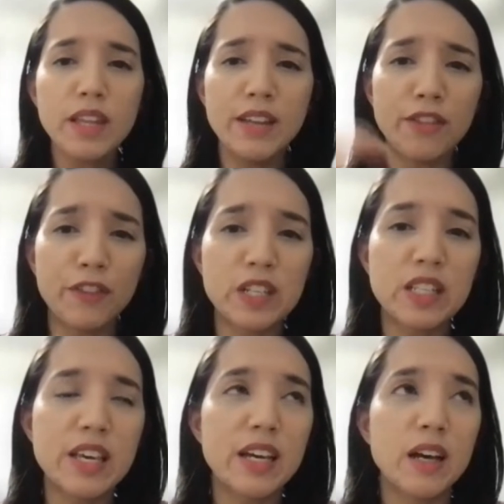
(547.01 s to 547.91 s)
And the first
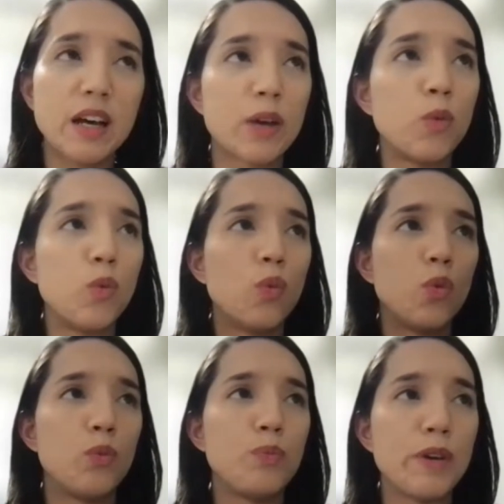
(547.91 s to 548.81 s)
thing, like
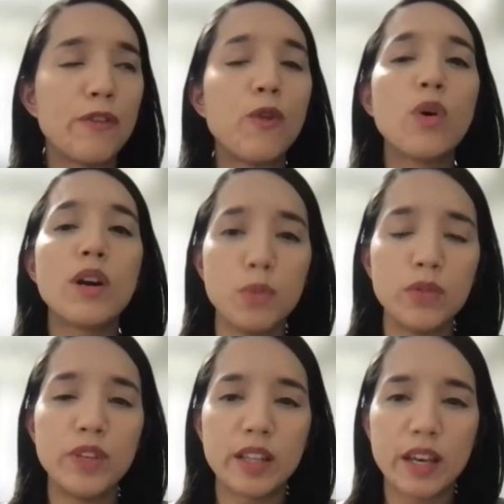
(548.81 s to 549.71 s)
before
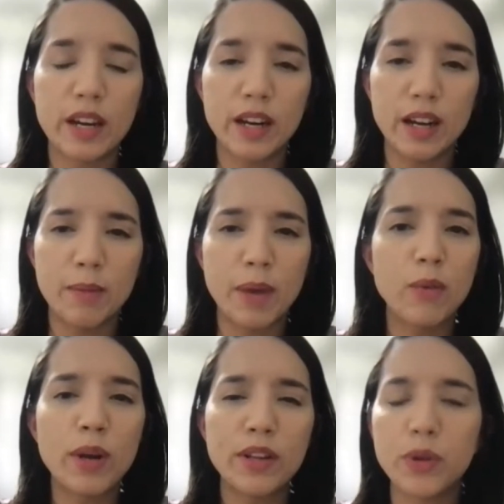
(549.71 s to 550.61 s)
moving there, I
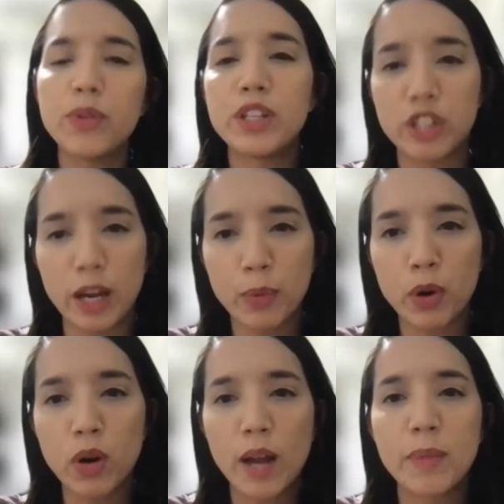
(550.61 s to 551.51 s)
went through the JET
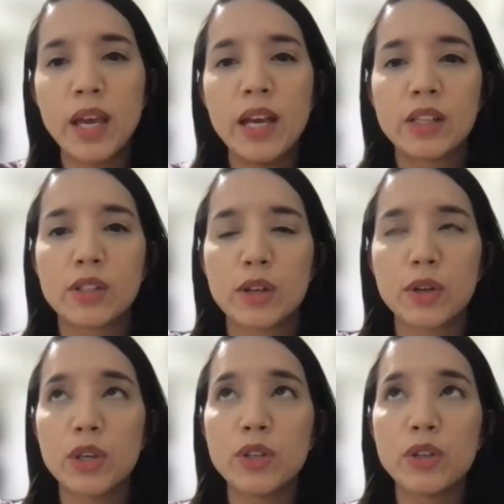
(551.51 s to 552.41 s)
program.
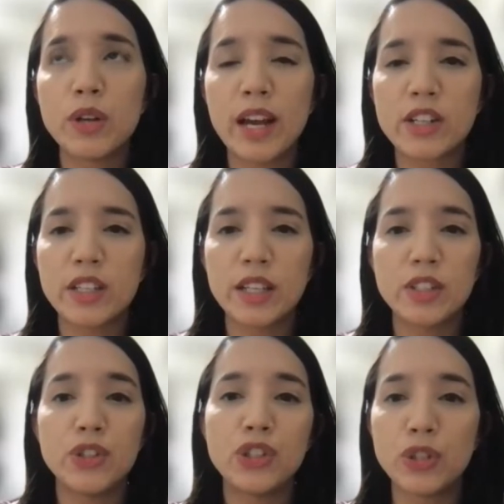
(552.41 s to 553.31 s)
So you don't actually get
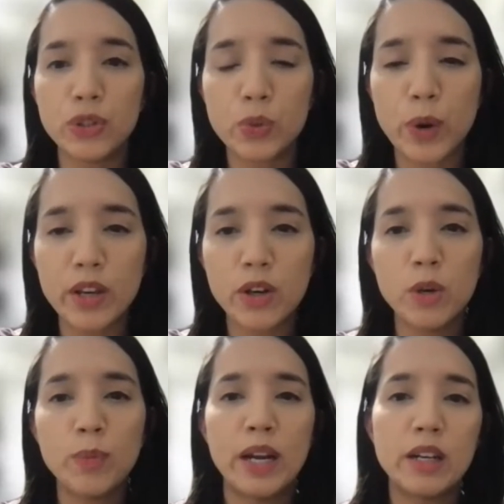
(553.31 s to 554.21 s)
to choose where you
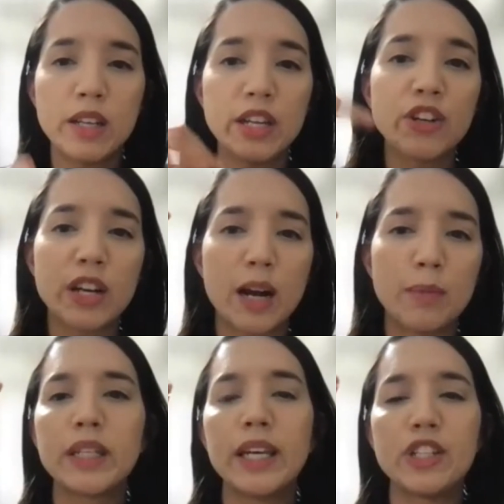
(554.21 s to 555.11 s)
go, but in your
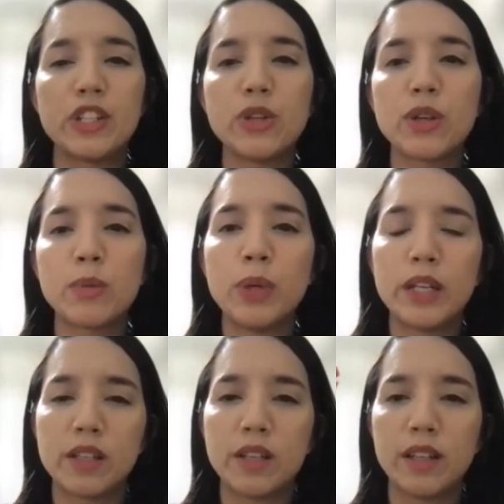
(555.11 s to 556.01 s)
application, you can
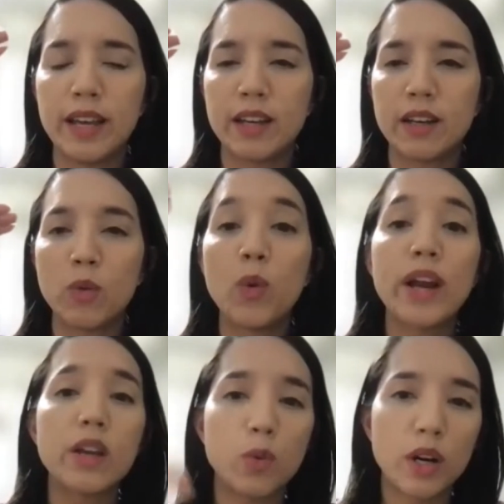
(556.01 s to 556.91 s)
put like
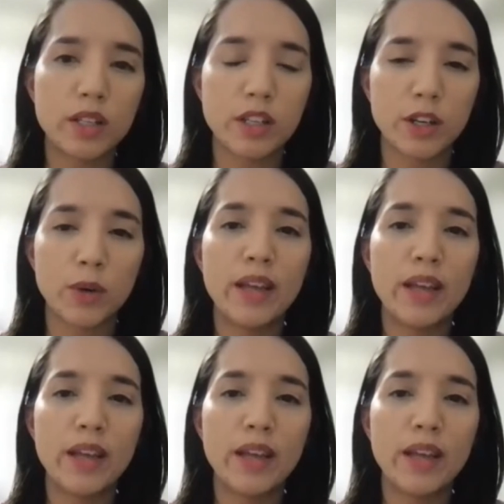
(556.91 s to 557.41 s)
where you want to go.